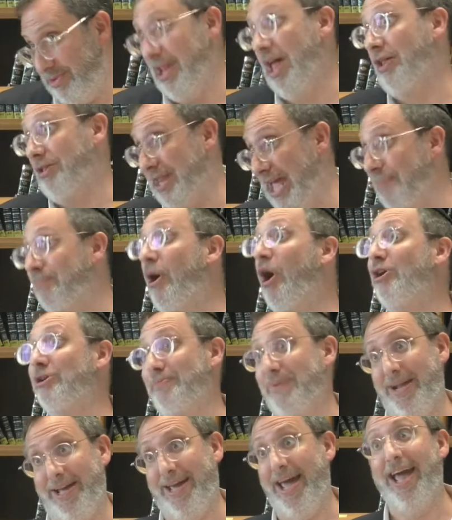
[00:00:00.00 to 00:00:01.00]
Parash
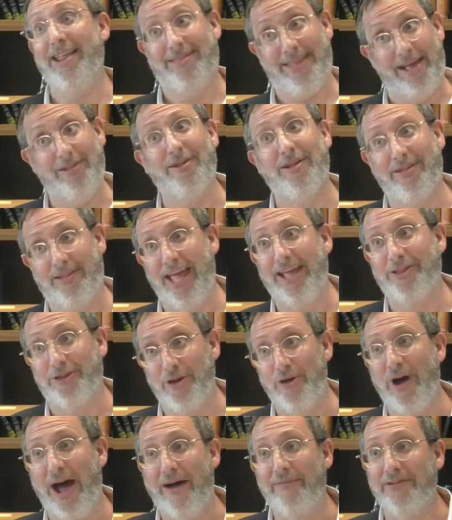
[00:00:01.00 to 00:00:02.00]
Menachet, that they'll say
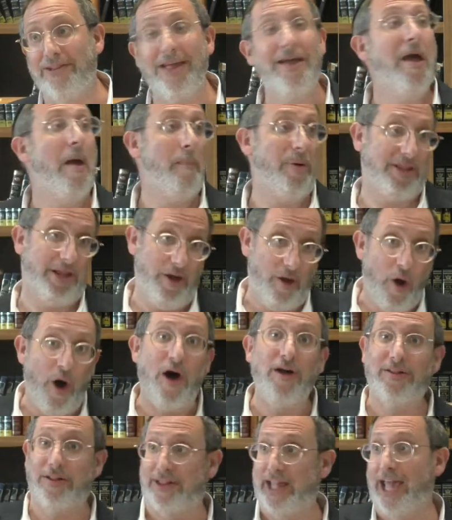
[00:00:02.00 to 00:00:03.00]
too, obviously, but they'll
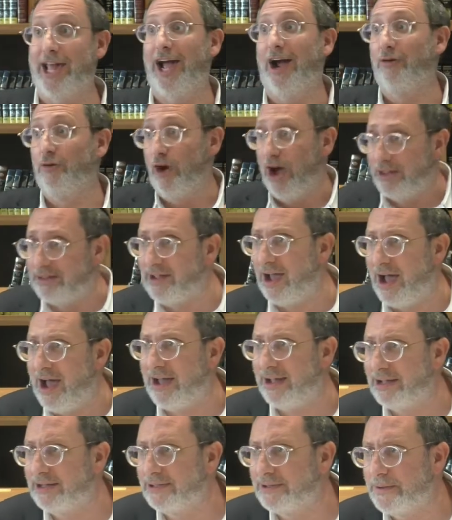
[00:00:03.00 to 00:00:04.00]
also say Charata.